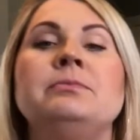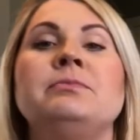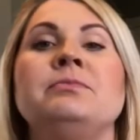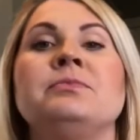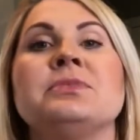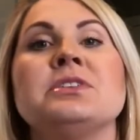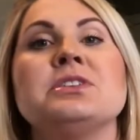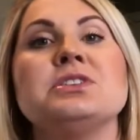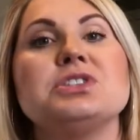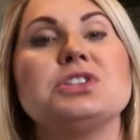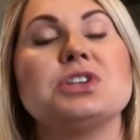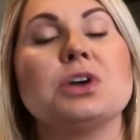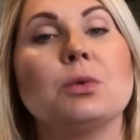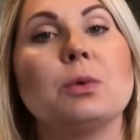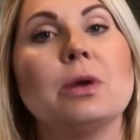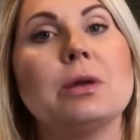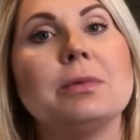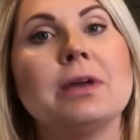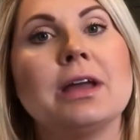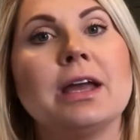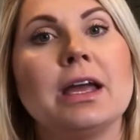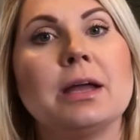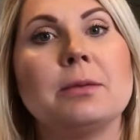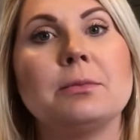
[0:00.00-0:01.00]
So we
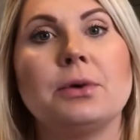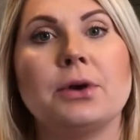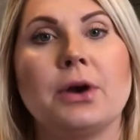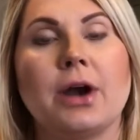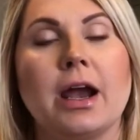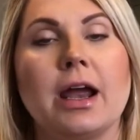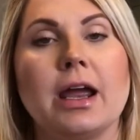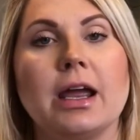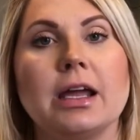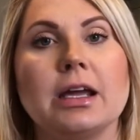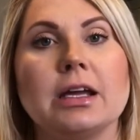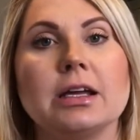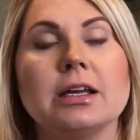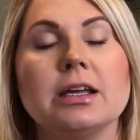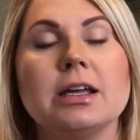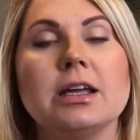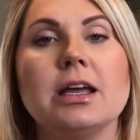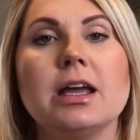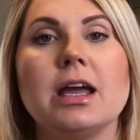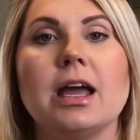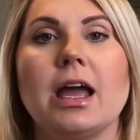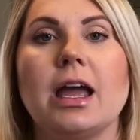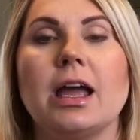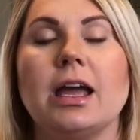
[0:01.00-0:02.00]
began praying,
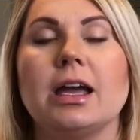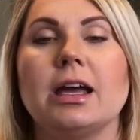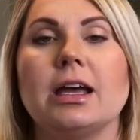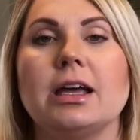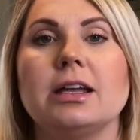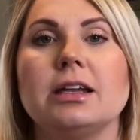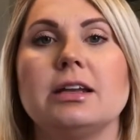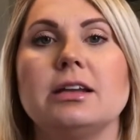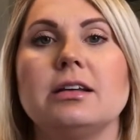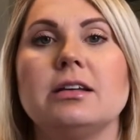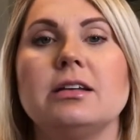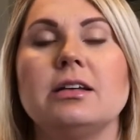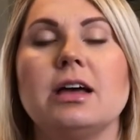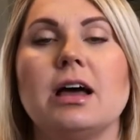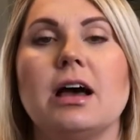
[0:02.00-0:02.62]
and